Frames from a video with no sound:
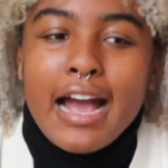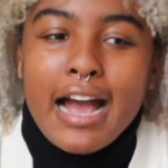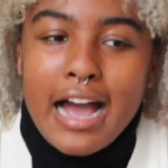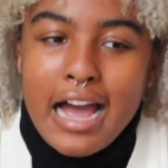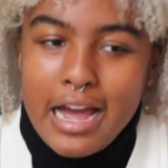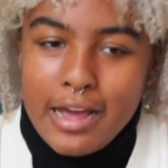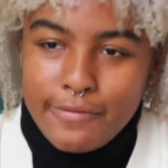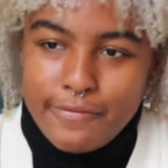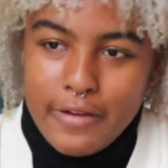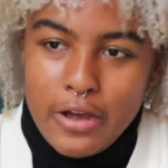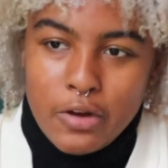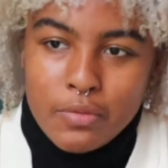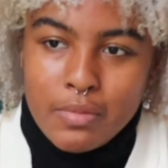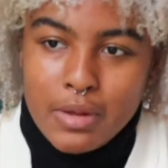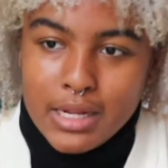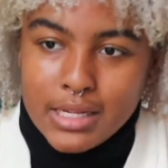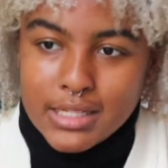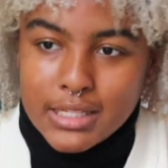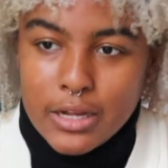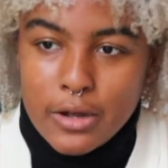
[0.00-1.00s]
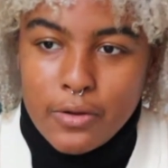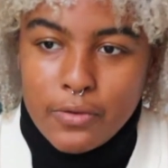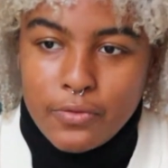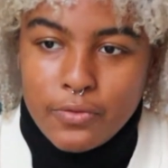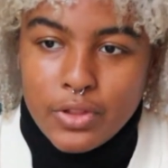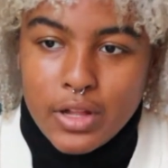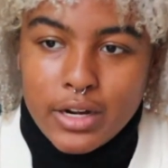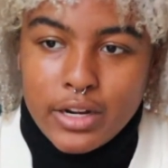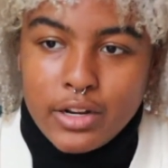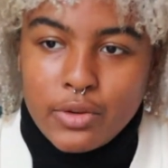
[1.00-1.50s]
I found myself
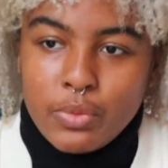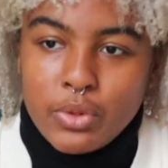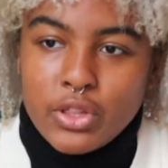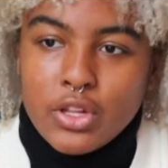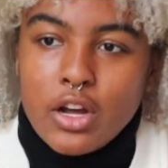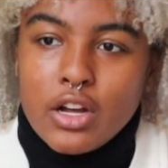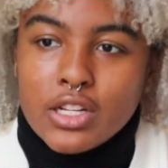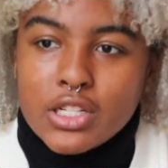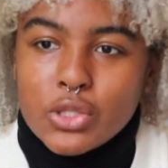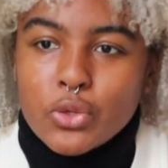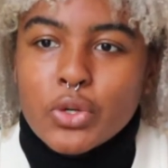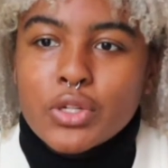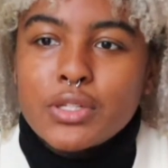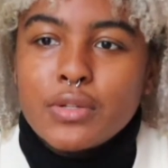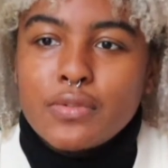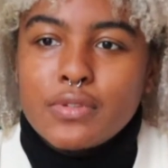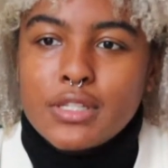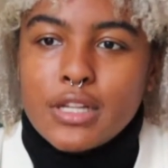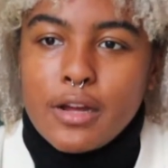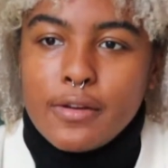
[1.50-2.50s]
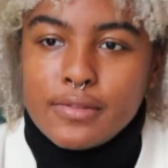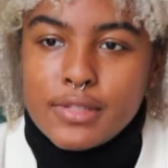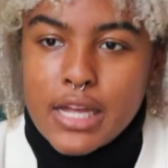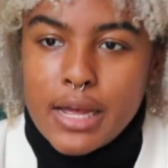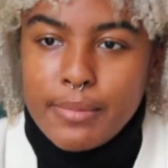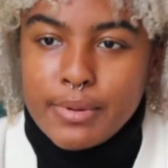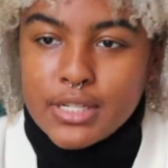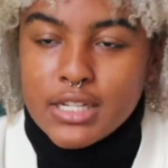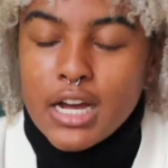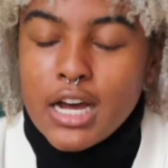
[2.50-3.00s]
flooded with all sorts of
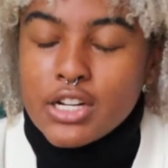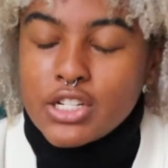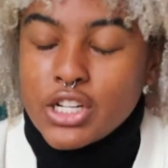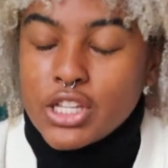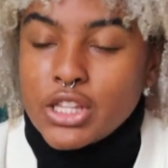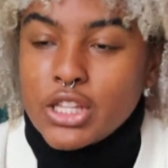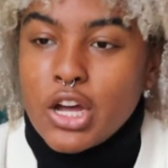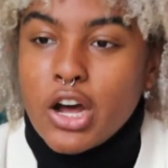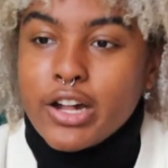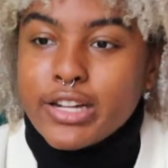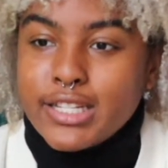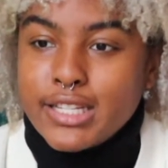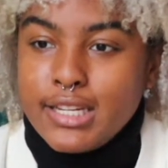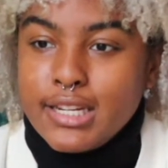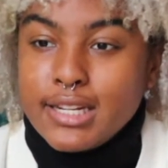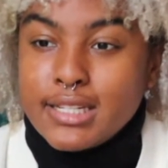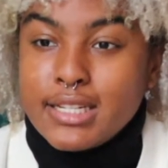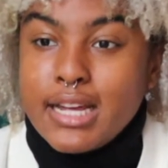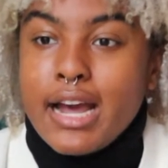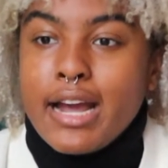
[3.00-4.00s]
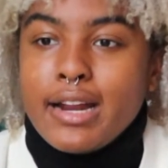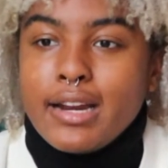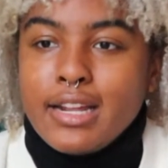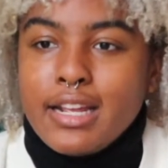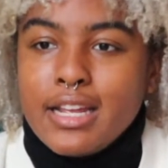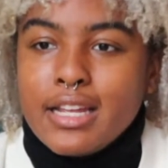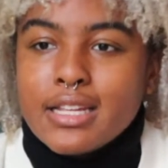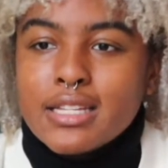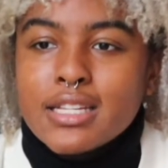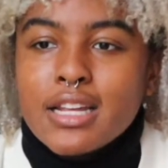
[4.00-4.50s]
self-sabotaging thoughts and
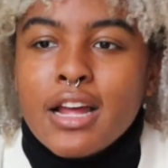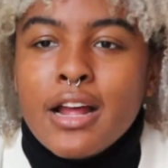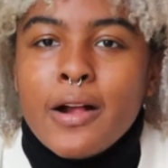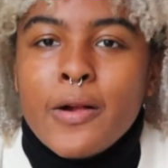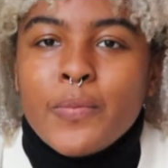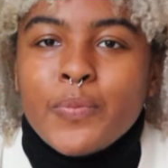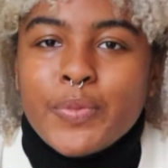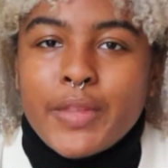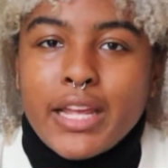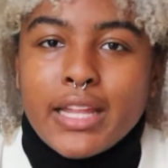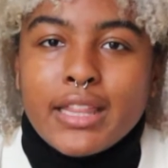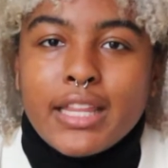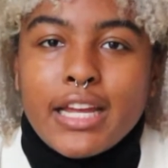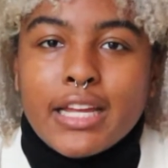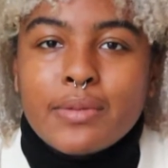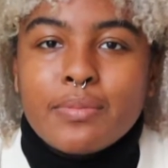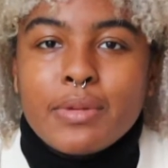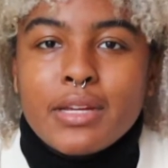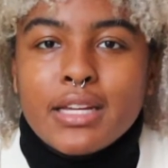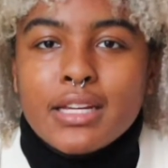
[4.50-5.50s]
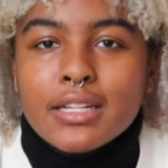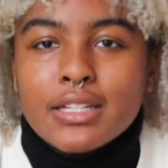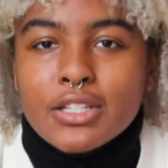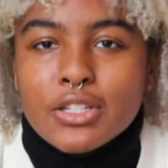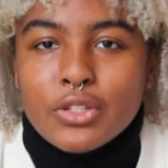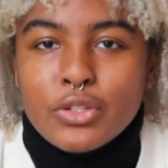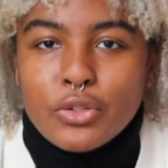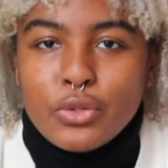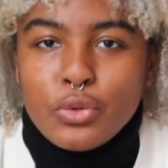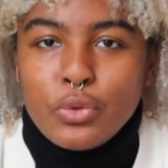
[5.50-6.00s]
anxieties that led me to
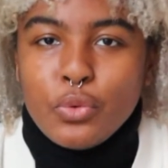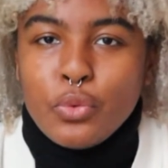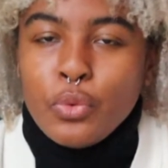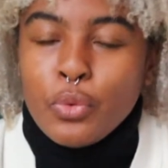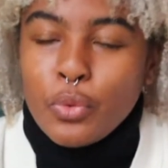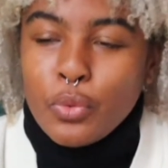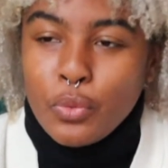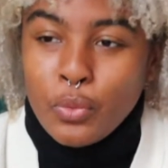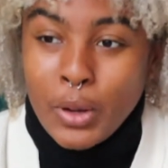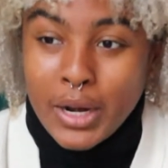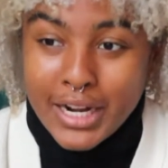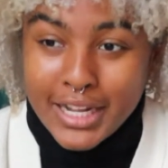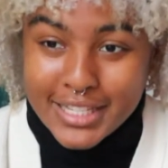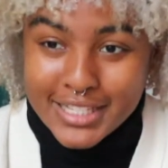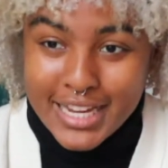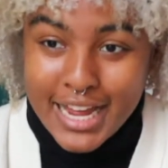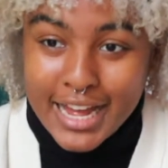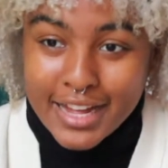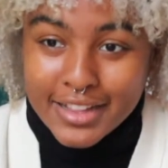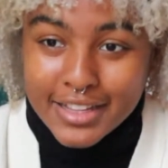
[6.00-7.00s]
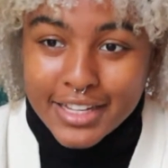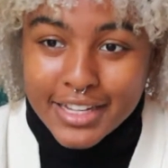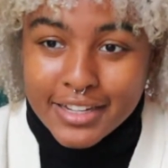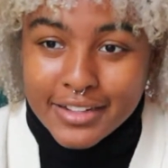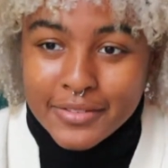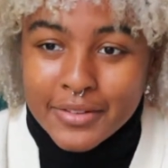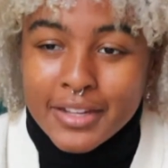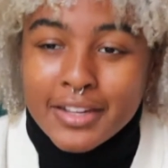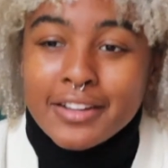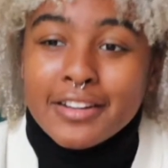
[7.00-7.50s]
do what exactly?
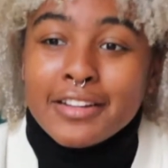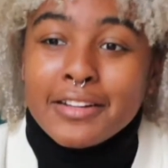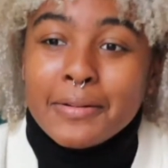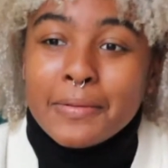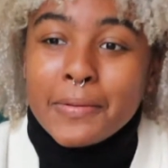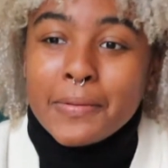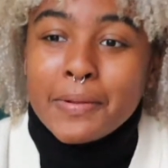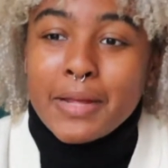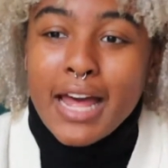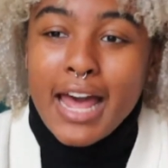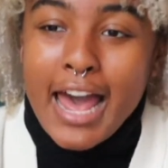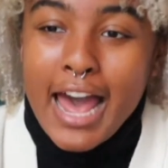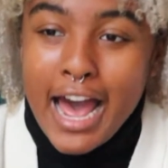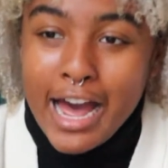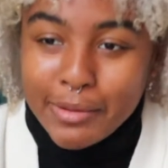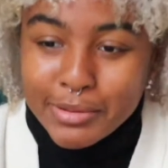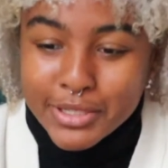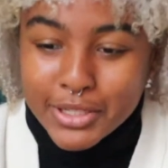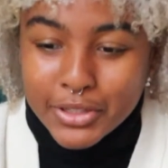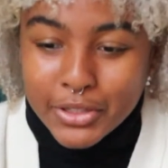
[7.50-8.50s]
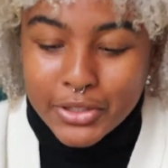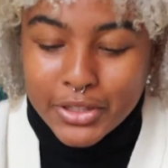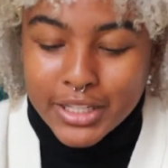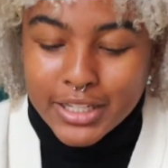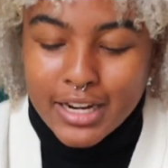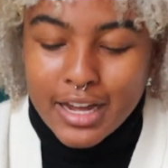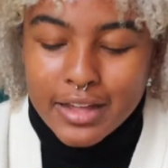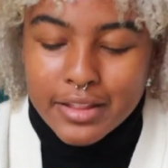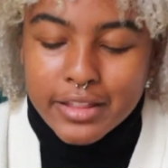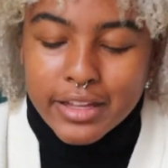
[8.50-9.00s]
Absolutely
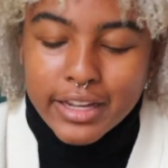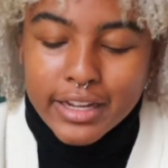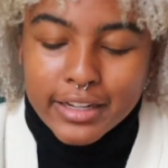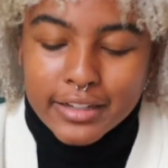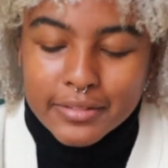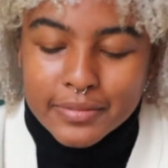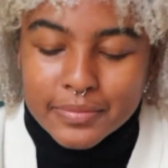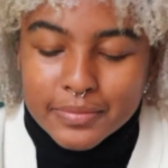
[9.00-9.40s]
nothing.